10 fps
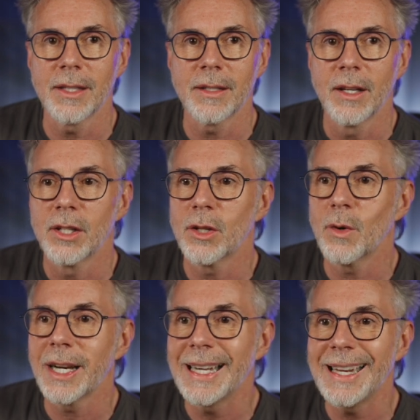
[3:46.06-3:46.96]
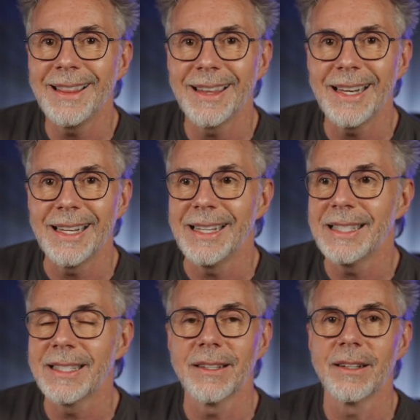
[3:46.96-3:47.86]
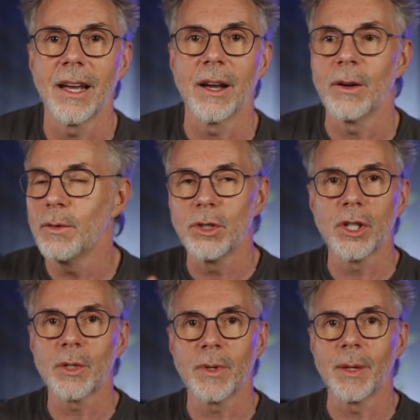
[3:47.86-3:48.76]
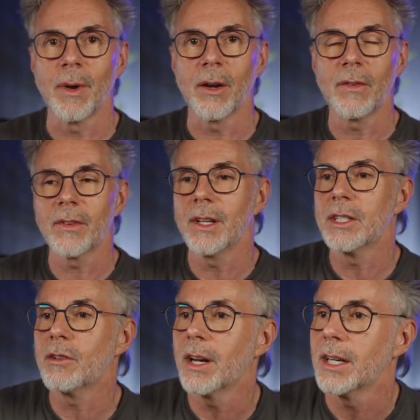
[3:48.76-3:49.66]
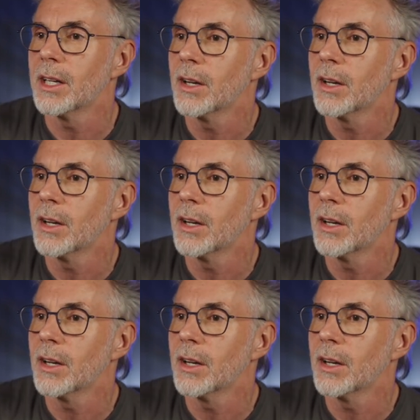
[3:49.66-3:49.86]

this. So clicking these now just with the mouse is great.